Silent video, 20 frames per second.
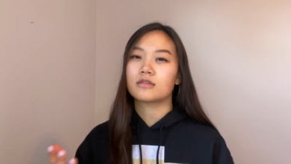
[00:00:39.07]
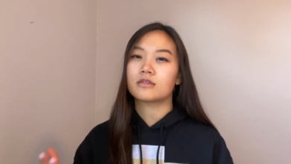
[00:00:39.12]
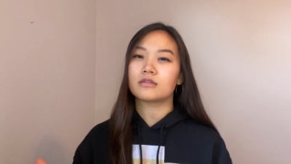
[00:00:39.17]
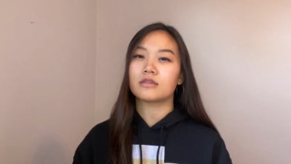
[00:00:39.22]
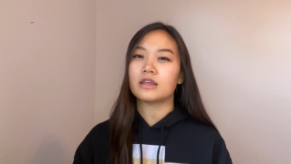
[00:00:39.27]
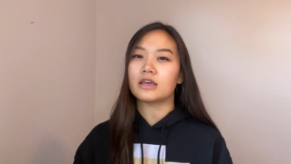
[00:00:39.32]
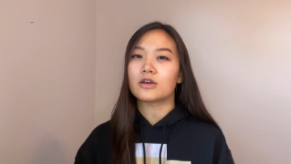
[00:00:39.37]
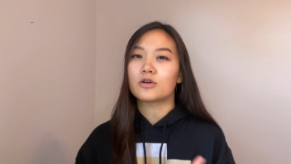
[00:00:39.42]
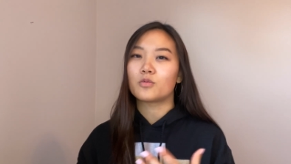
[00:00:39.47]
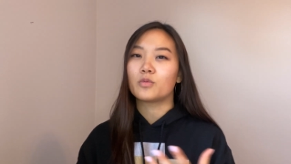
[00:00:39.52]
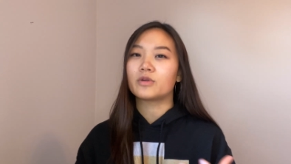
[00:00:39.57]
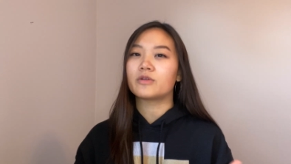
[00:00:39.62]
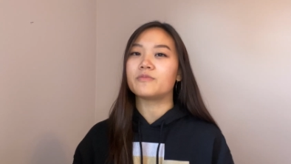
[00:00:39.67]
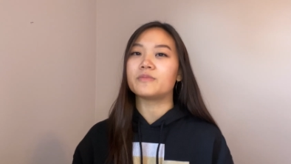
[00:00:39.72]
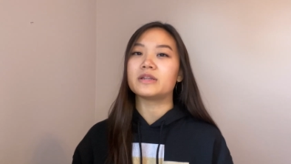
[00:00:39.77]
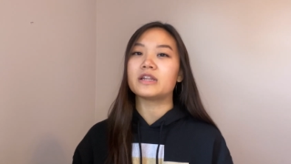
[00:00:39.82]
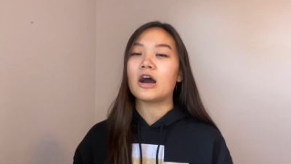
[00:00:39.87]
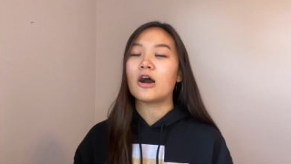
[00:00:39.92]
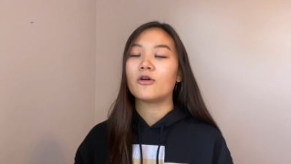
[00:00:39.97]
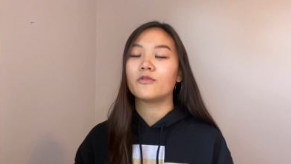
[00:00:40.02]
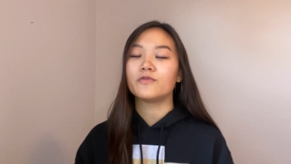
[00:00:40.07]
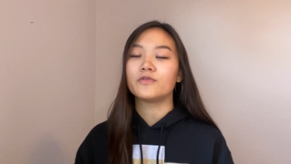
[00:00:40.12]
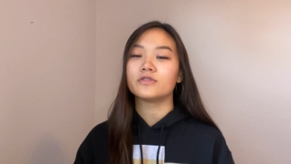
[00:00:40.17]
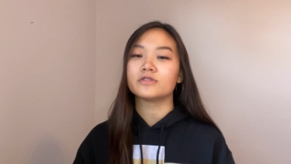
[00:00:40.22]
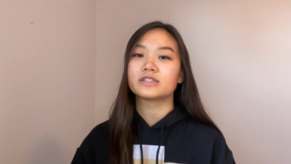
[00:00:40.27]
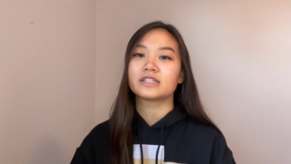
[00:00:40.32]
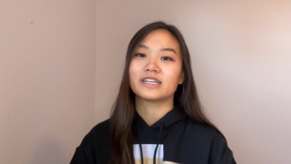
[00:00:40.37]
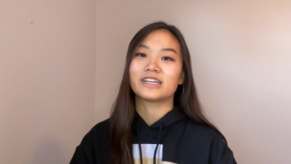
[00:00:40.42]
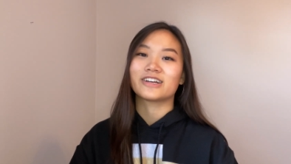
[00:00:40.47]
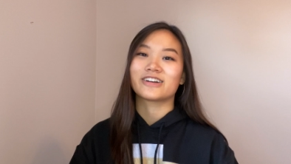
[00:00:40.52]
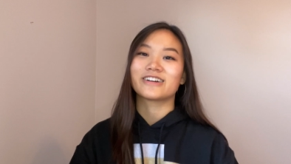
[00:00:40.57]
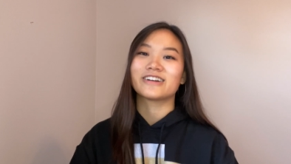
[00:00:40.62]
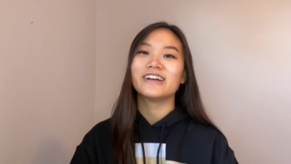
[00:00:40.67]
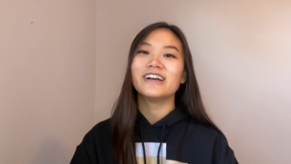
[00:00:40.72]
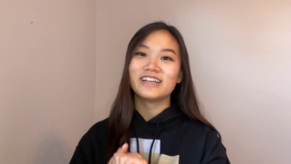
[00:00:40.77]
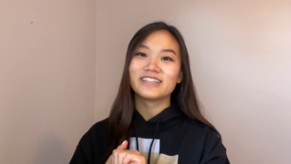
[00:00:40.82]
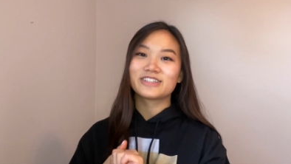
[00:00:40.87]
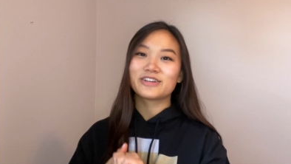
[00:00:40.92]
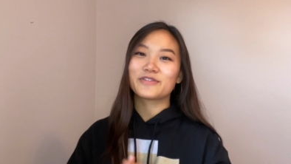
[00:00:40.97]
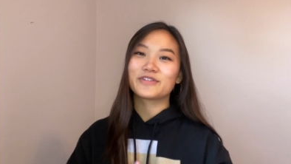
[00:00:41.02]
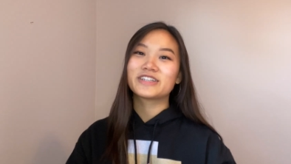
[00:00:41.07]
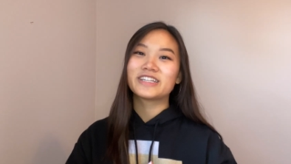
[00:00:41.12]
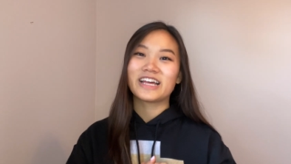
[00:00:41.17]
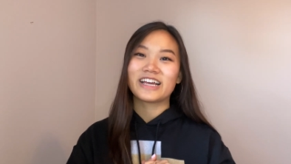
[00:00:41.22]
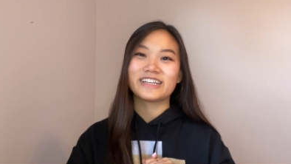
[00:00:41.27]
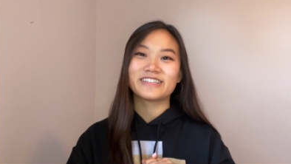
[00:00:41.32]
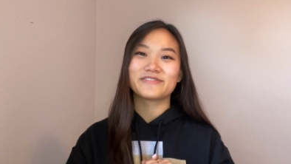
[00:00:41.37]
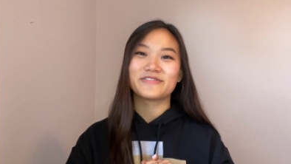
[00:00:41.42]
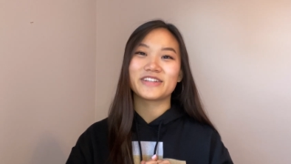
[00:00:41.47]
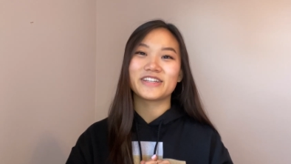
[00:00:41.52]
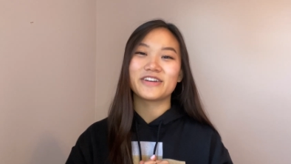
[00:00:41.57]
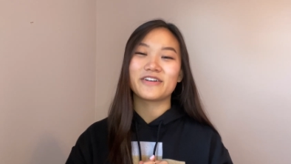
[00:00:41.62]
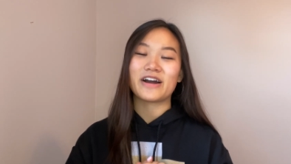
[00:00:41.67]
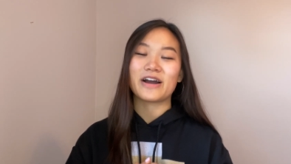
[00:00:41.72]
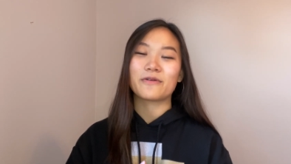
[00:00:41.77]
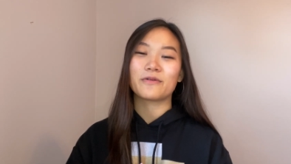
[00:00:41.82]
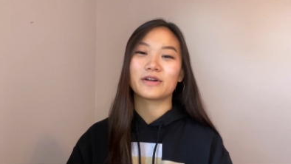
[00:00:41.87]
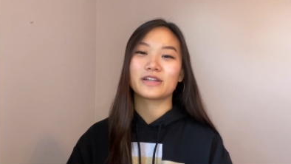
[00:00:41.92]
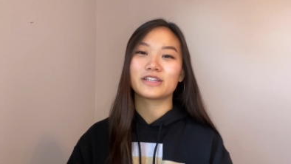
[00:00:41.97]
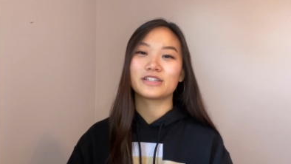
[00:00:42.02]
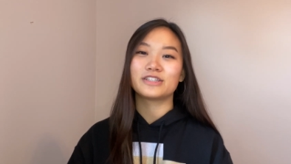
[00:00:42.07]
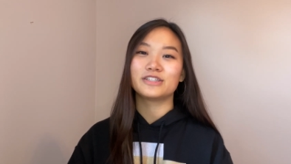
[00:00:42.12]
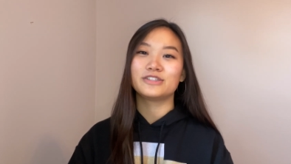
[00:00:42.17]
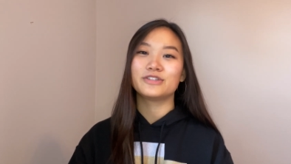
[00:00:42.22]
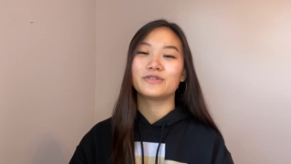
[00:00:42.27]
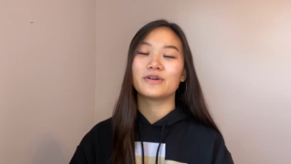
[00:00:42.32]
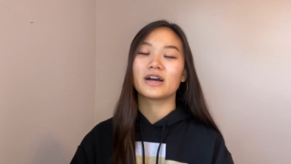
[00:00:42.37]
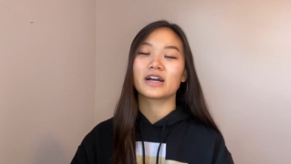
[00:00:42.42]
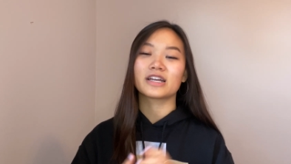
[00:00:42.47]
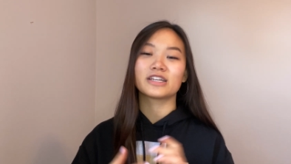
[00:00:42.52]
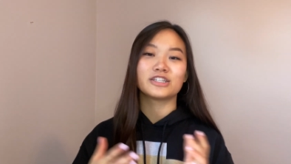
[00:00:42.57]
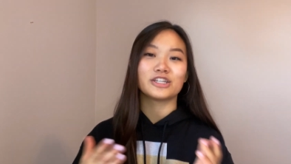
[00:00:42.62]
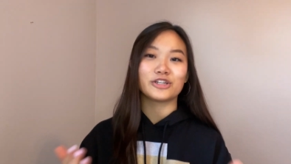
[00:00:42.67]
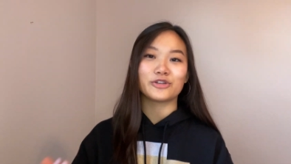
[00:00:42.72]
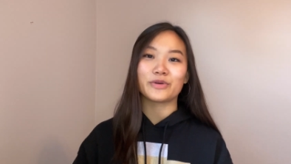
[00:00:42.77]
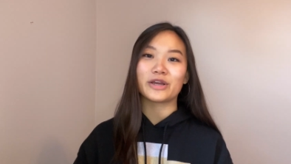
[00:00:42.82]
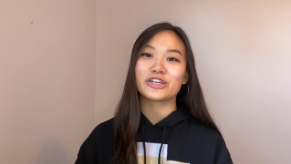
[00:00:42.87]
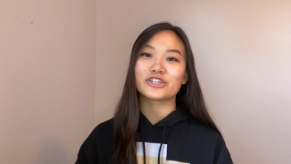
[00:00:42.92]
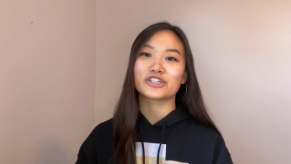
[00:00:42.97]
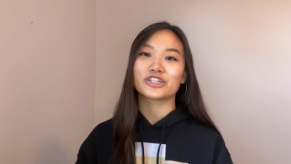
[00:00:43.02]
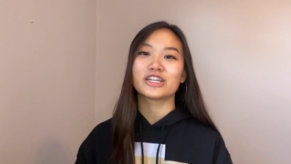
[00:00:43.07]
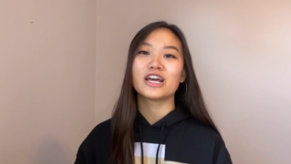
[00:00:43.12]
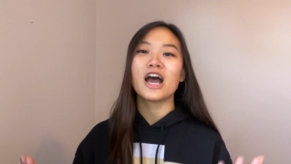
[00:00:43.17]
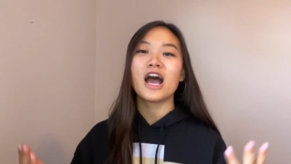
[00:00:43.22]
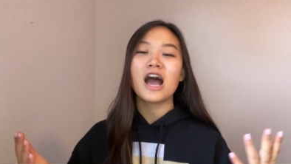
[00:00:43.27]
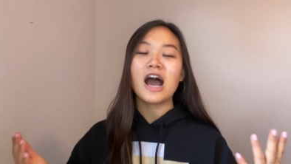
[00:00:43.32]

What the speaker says: think would have been helpful to hear. So for today's video, I wanted to do a continuation